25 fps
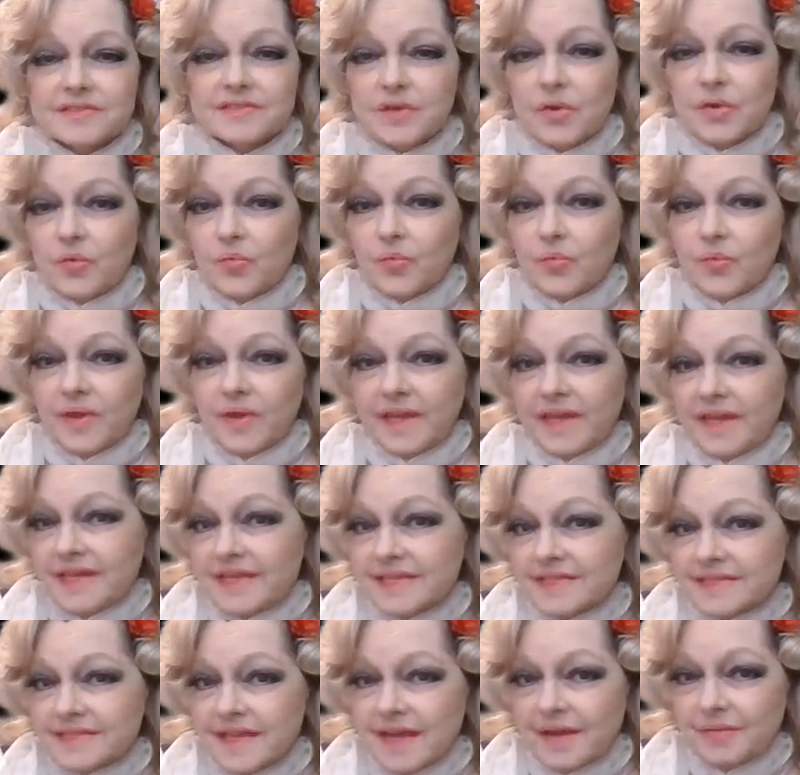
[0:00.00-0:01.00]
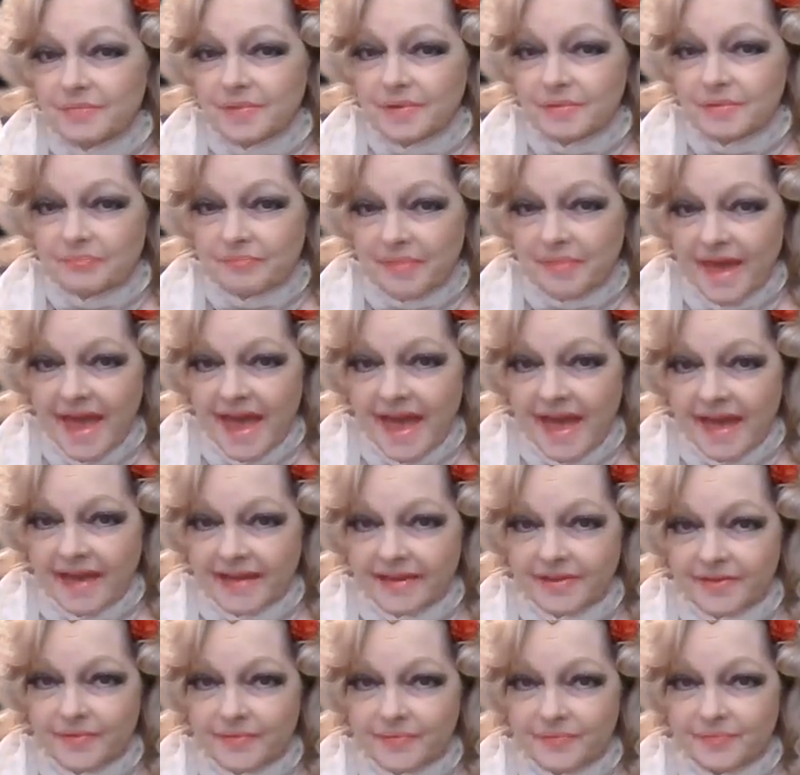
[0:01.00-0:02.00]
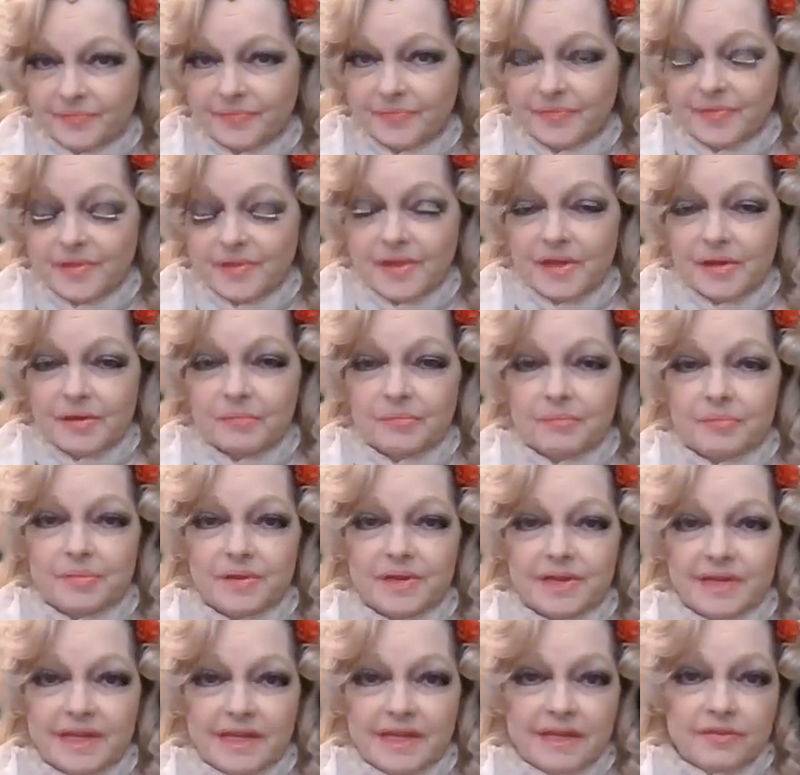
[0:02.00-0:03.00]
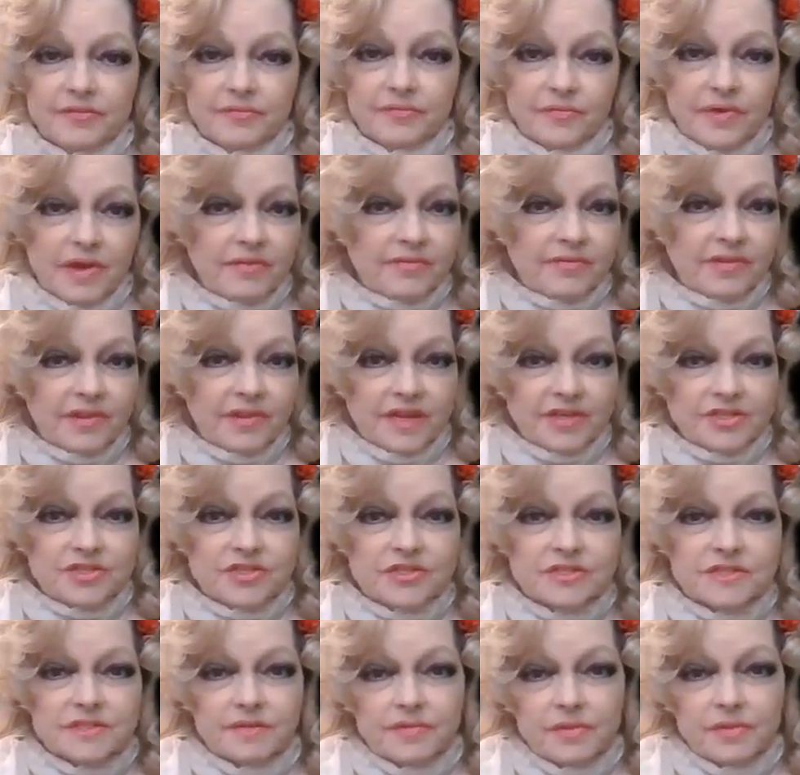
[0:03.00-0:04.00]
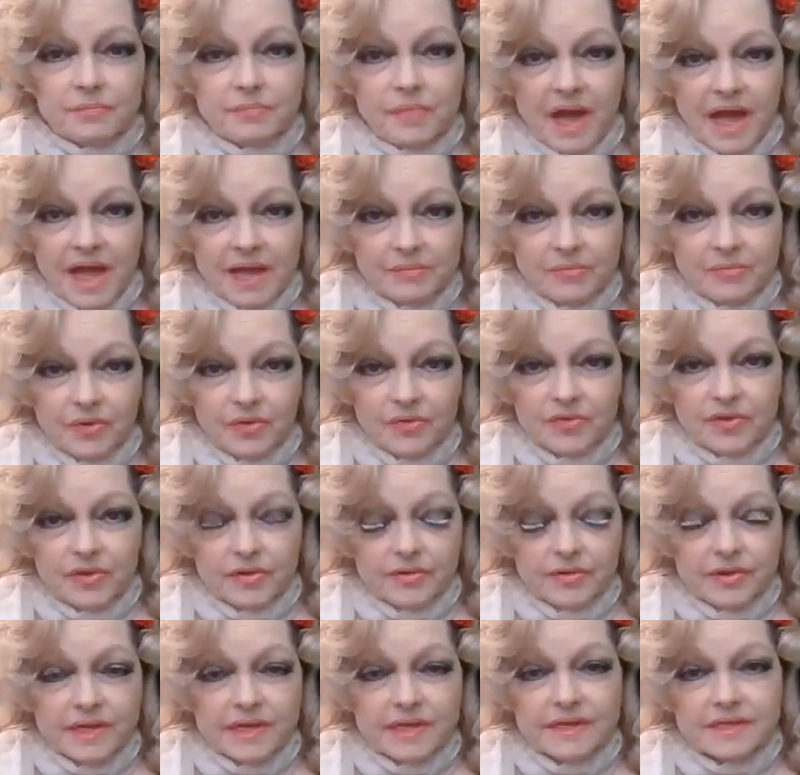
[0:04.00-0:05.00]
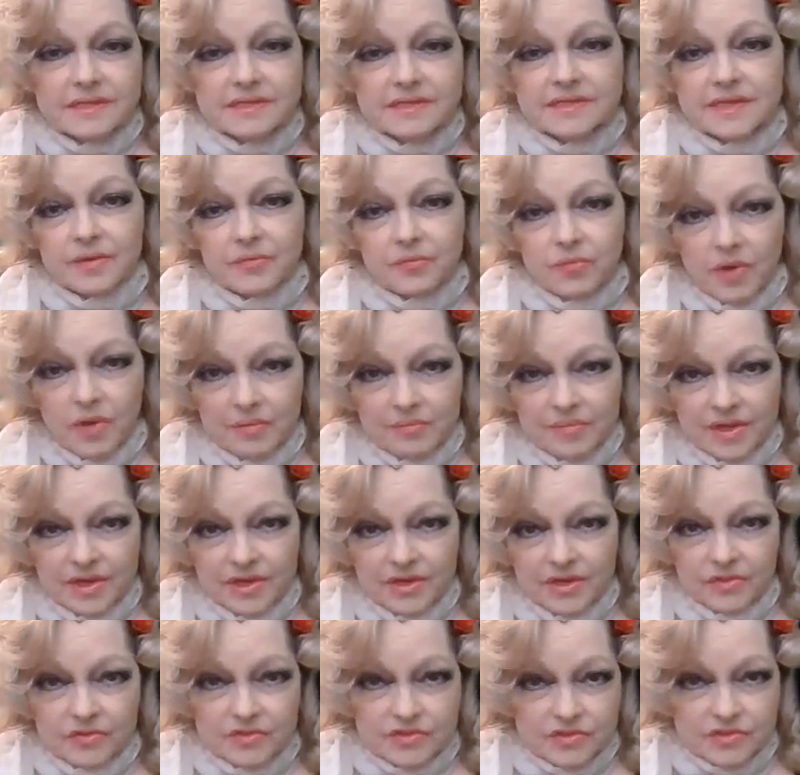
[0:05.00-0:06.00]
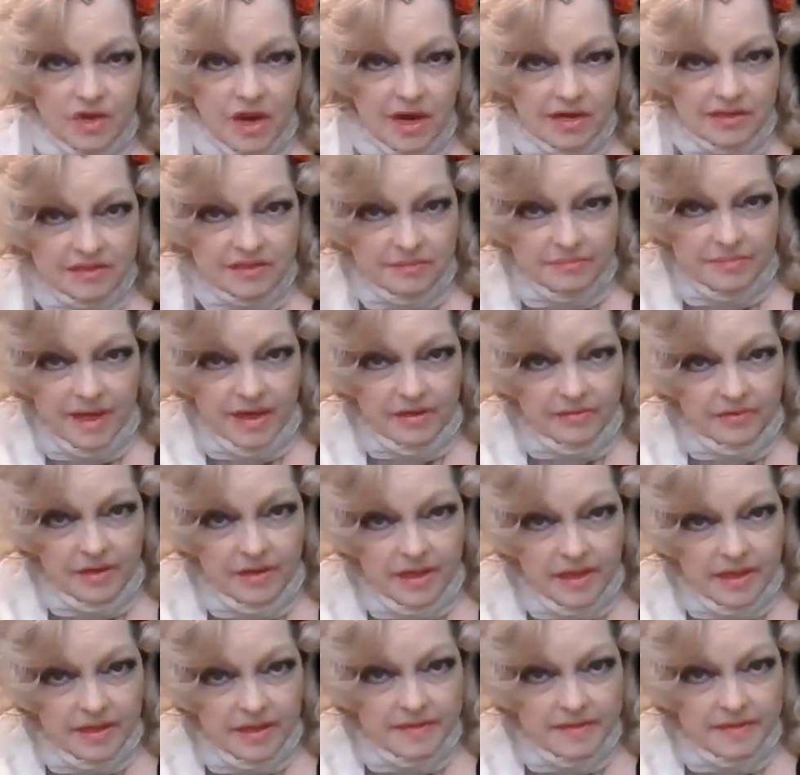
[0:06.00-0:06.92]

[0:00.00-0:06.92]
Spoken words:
So he's coming back. But in Revelations of the Bible, there is a woman who's talked about